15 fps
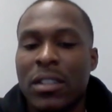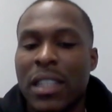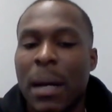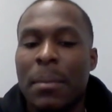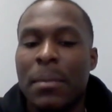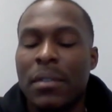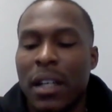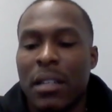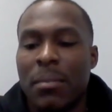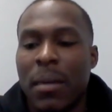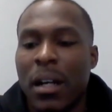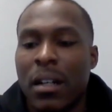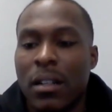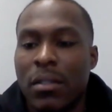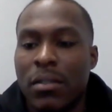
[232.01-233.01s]
to stop until I hit
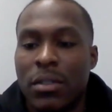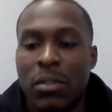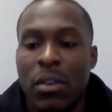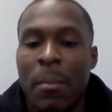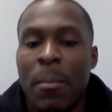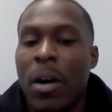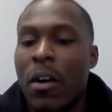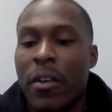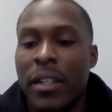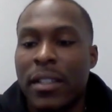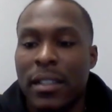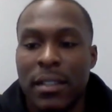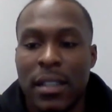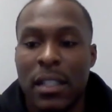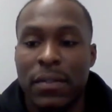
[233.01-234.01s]
my goal. So I'm already
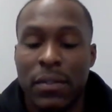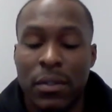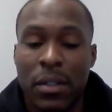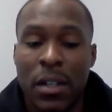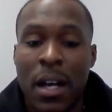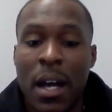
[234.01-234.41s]
successful.